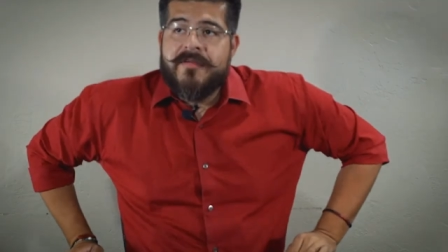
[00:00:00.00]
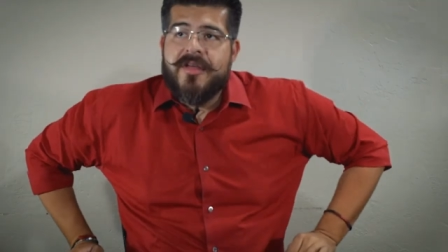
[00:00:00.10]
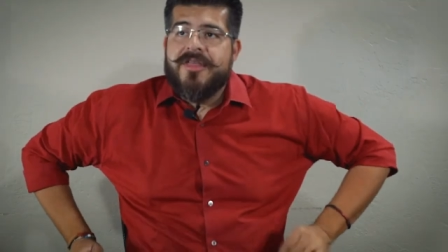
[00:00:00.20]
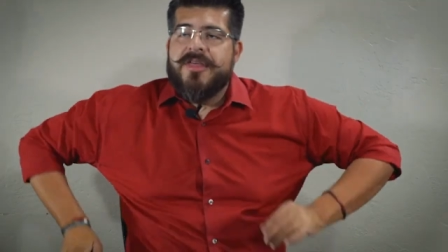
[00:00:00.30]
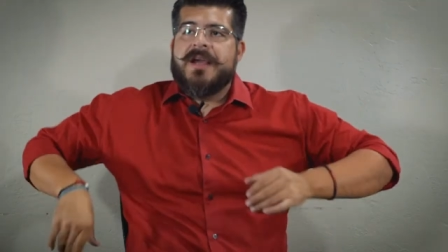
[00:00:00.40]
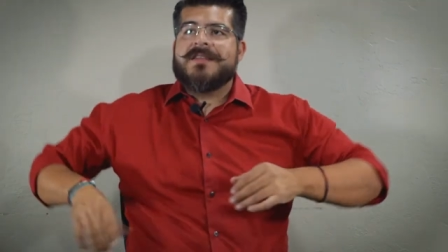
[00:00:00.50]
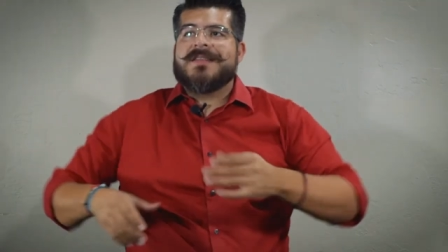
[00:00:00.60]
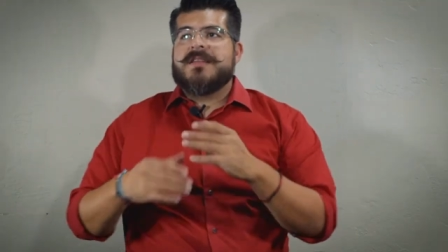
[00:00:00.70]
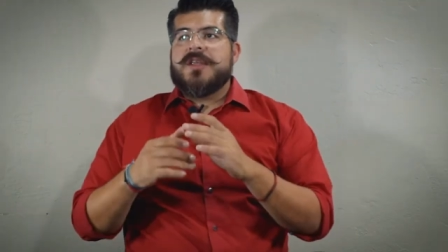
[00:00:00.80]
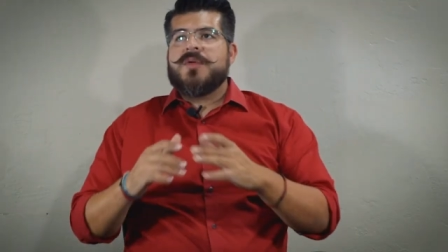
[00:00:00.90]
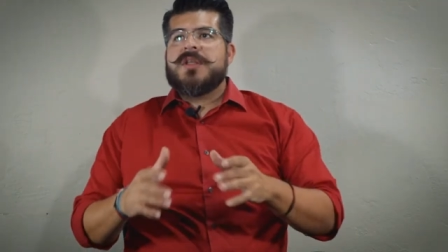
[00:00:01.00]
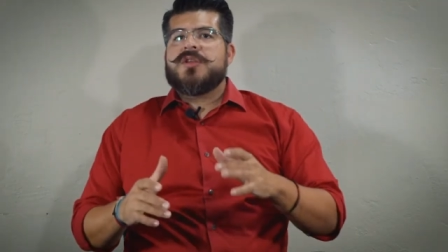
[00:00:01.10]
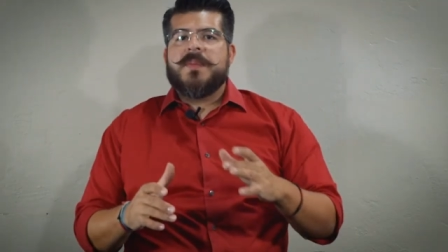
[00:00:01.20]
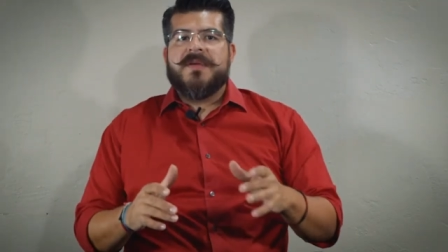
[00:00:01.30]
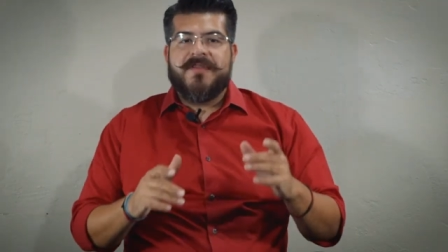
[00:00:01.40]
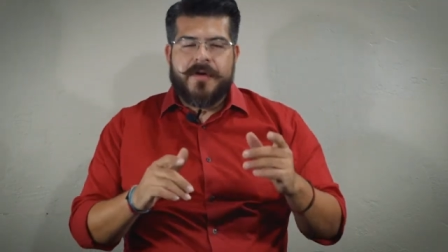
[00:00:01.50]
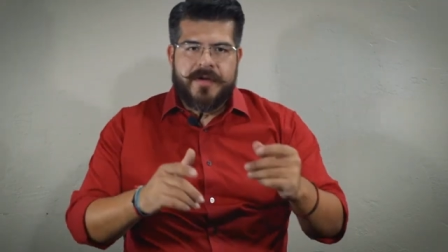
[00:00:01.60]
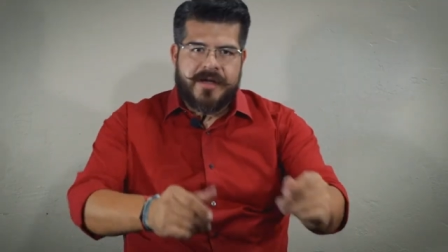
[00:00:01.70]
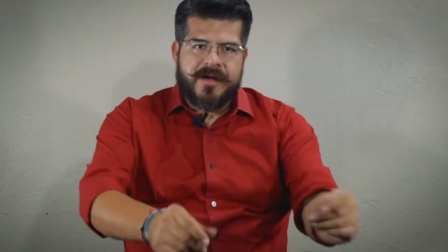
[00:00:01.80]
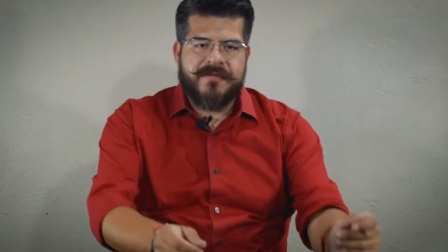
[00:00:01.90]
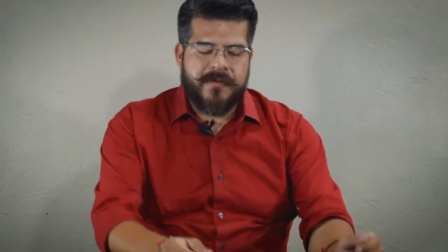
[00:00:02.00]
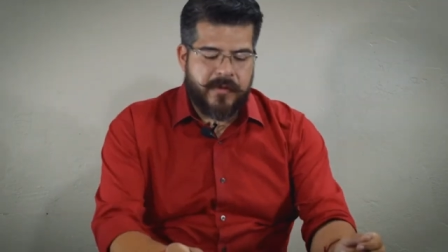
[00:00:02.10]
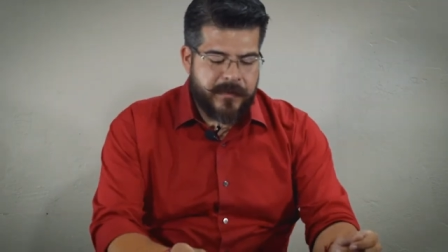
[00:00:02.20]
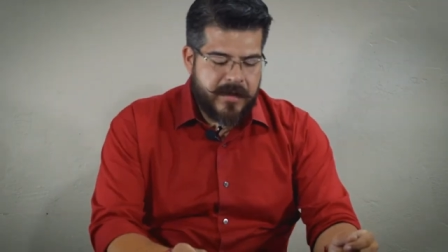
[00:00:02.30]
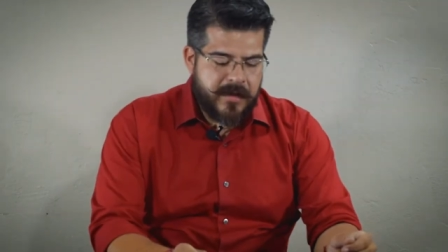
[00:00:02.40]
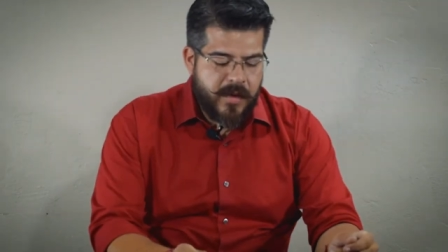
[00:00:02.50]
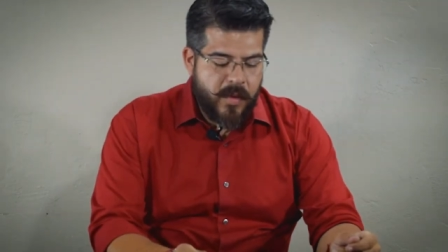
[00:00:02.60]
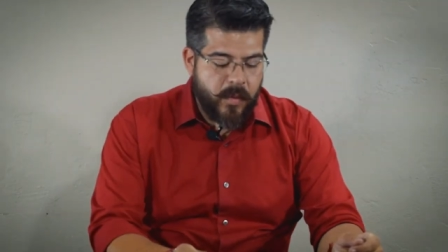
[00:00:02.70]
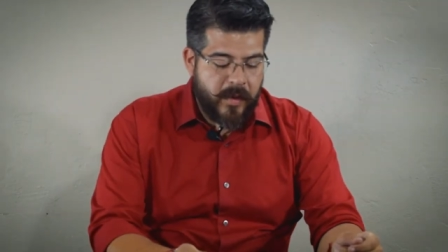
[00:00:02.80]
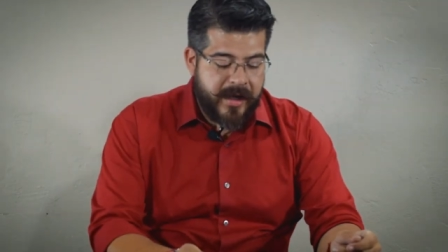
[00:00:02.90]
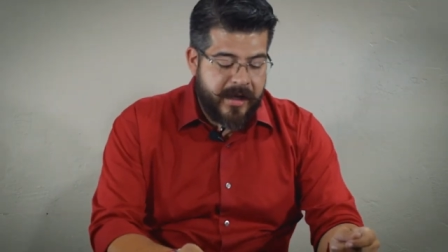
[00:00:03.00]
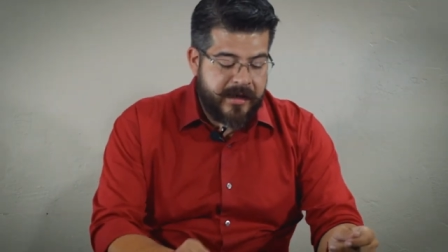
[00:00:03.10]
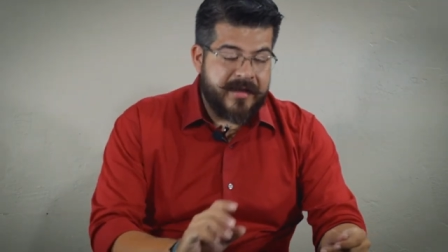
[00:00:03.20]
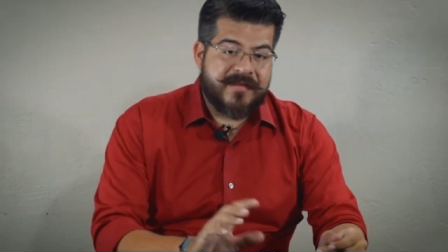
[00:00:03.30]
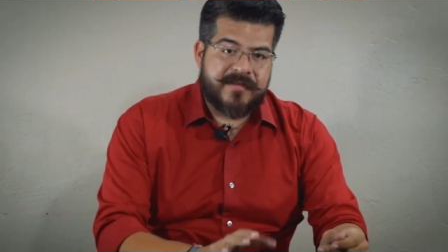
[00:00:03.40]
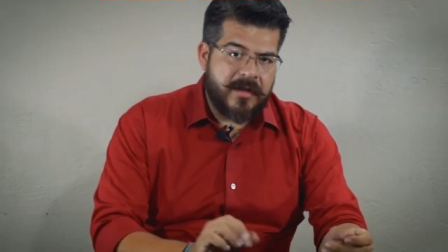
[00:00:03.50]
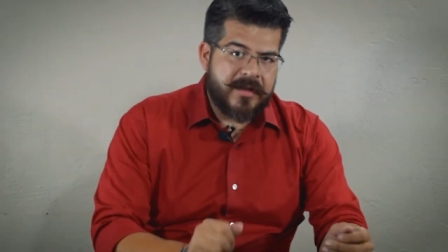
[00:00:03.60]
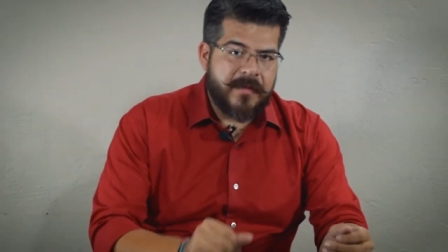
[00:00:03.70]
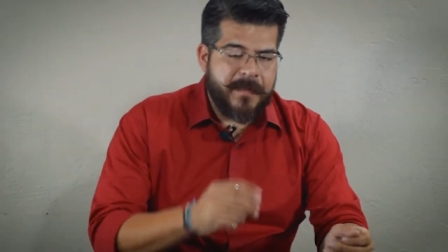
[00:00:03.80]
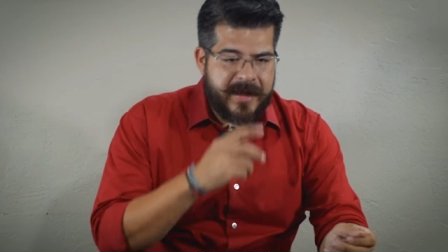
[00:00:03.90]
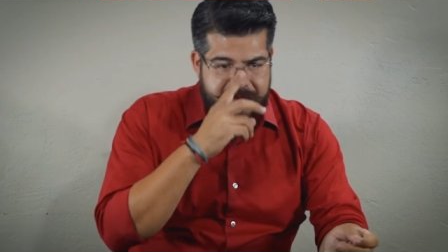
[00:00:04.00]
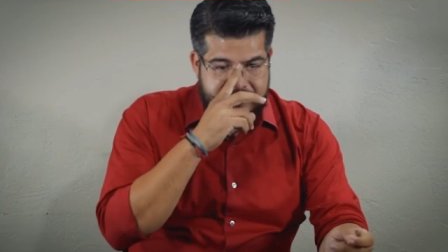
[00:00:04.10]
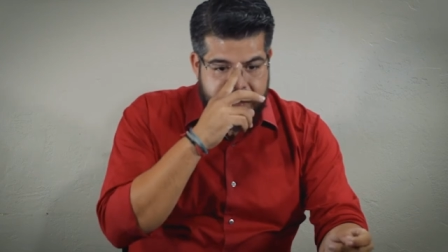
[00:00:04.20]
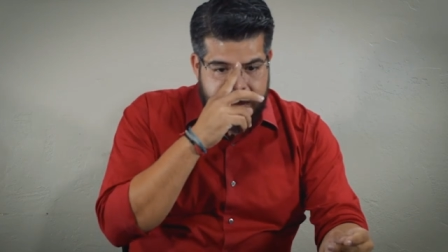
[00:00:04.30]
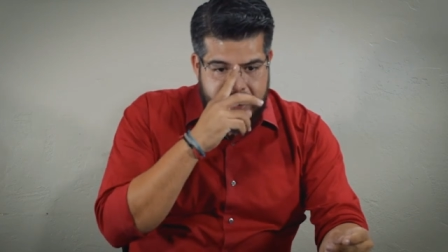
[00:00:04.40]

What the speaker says: of the things that you need to be very careful when installing the pegs,